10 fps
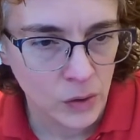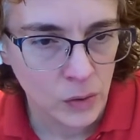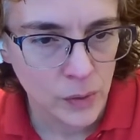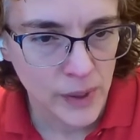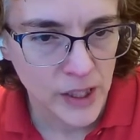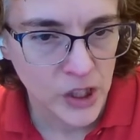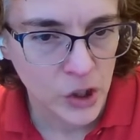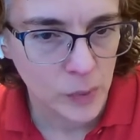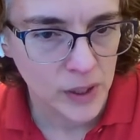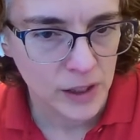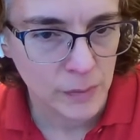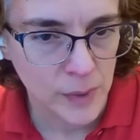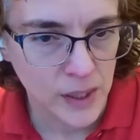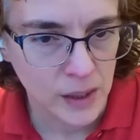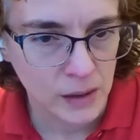What makes you believe
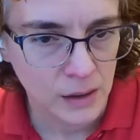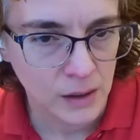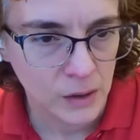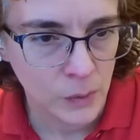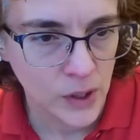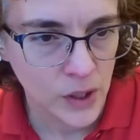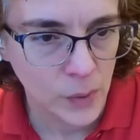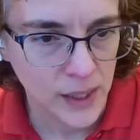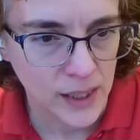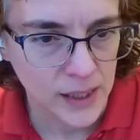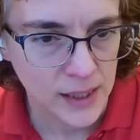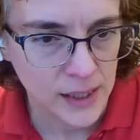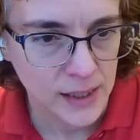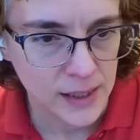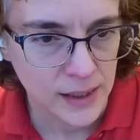me when no one else
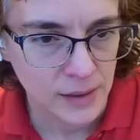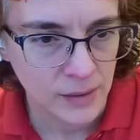does?